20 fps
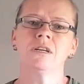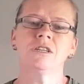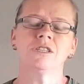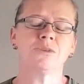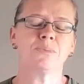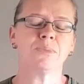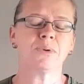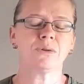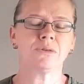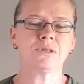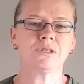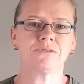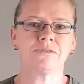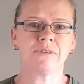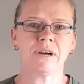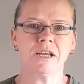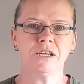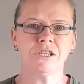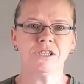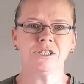Gibraltar
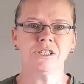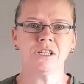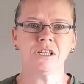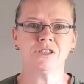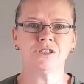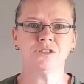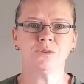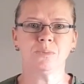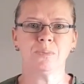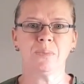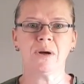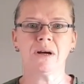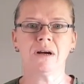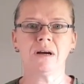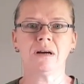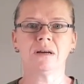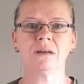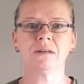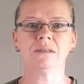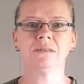Range National
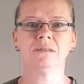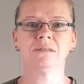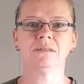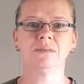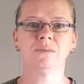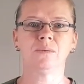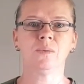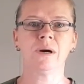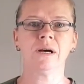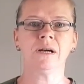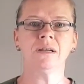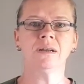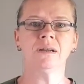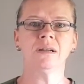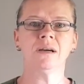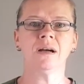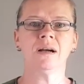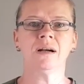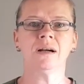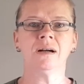Park
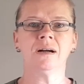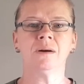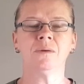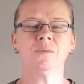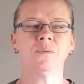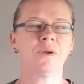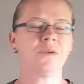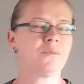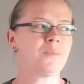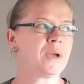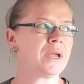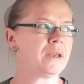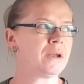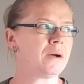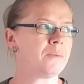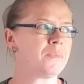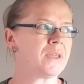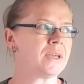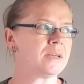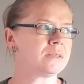one. We've been
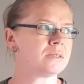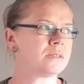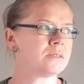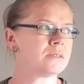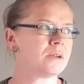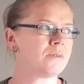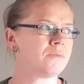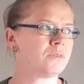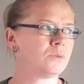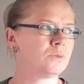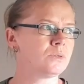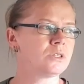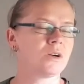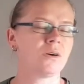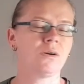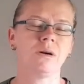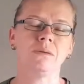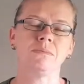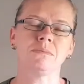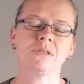up there several
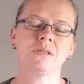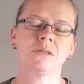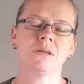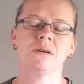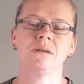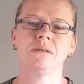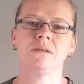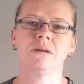times.